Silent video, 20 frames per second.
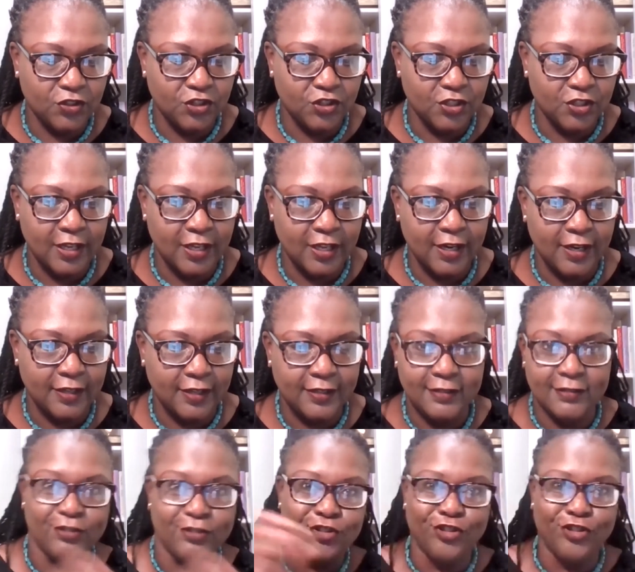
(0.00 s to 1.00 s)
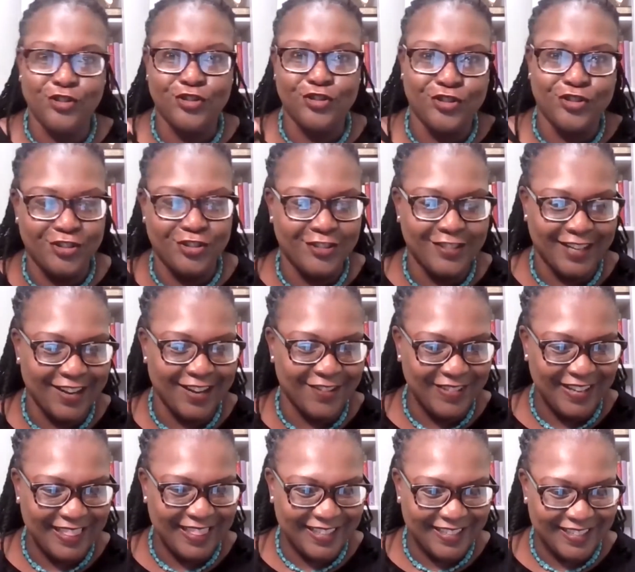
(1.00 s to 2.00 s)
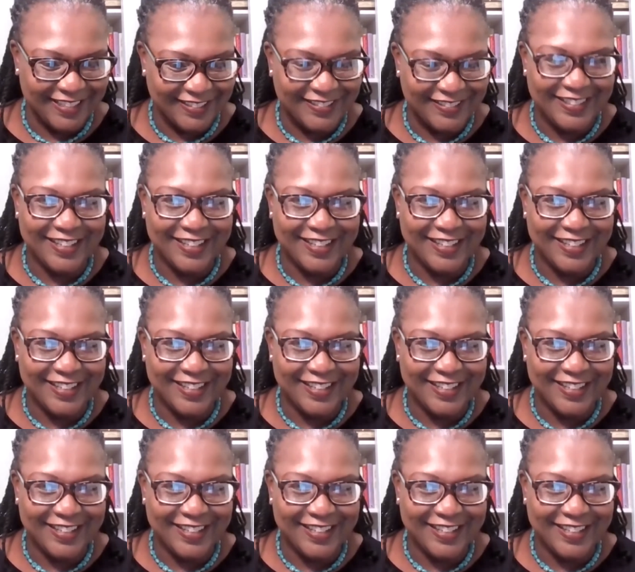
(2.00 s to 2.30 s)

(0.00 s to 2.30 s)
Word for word: just like this is, coming through.